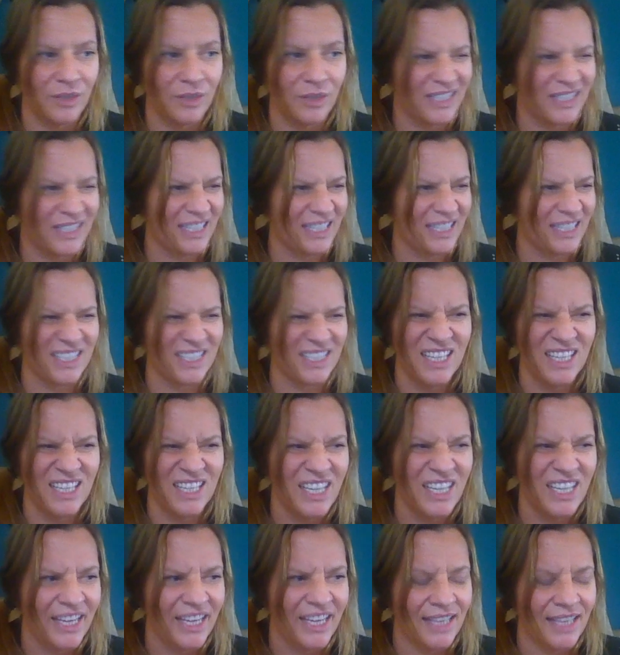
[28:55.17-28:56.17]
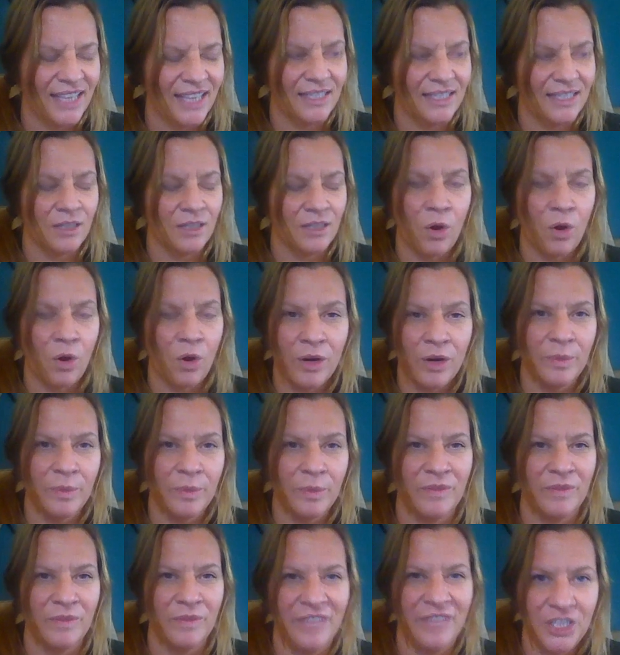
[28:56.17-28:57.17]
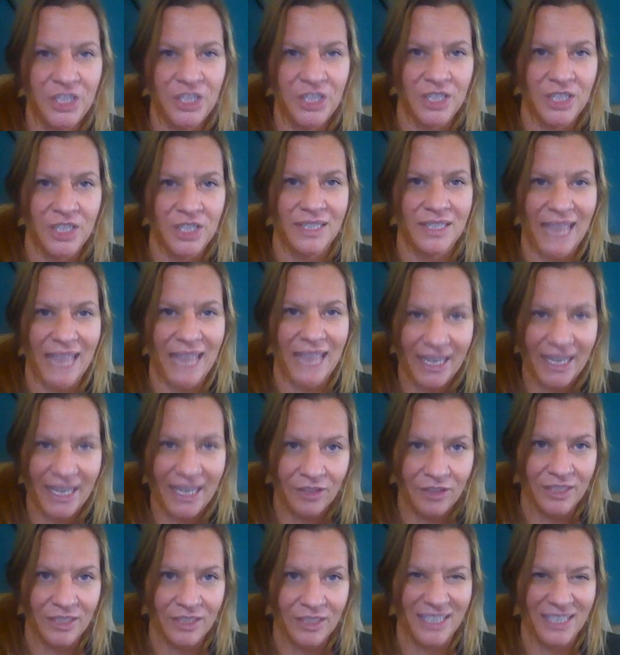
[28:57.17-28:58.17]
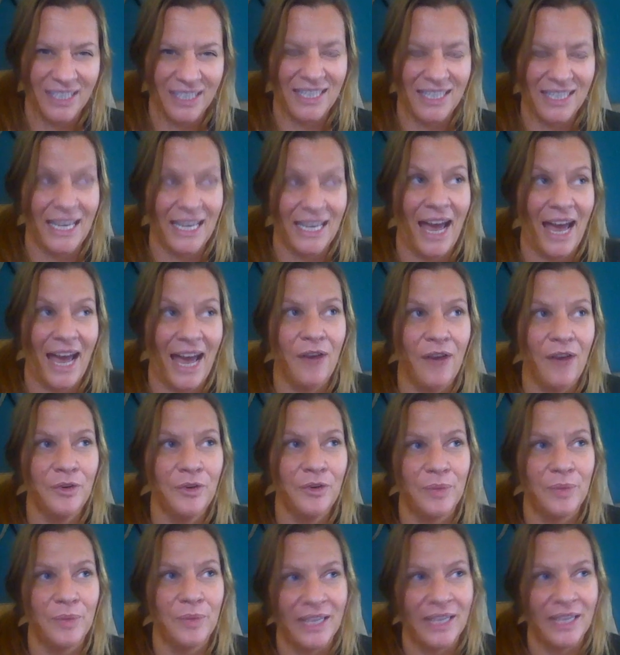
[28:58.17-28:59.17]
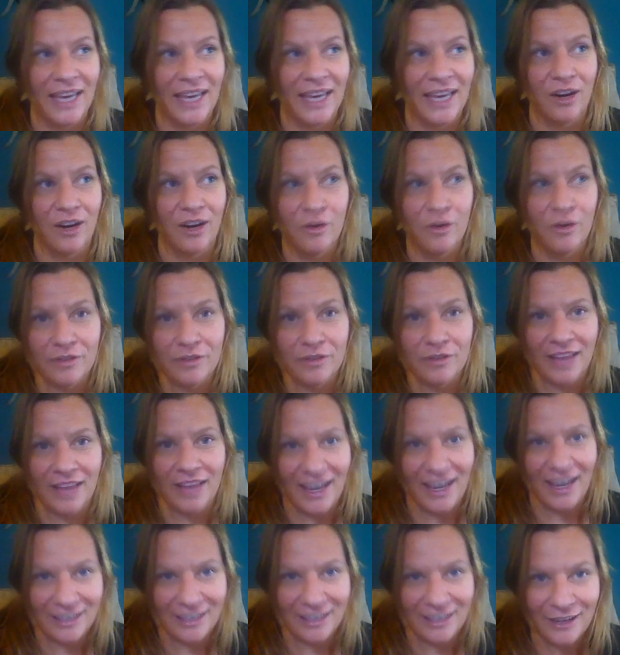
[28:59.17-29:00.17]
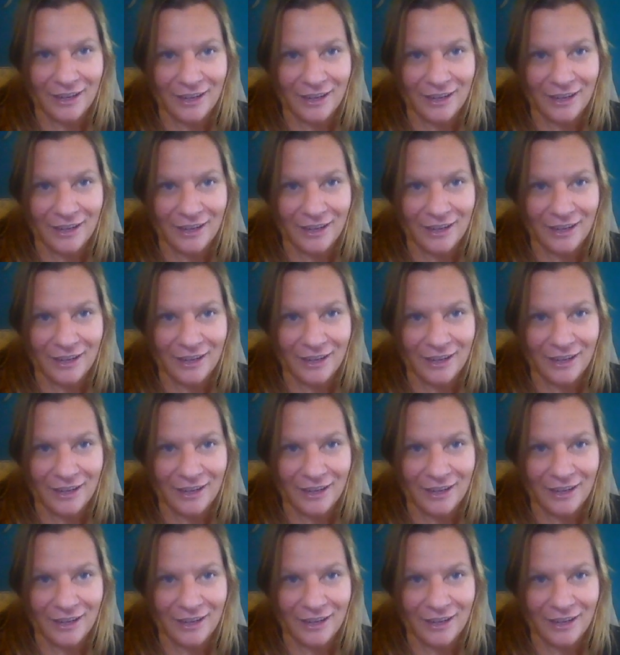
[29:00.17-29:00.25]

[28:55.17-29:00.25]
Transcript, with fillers: So it's this, it's this horrible vicious cycle. And it's like, how do we get over that?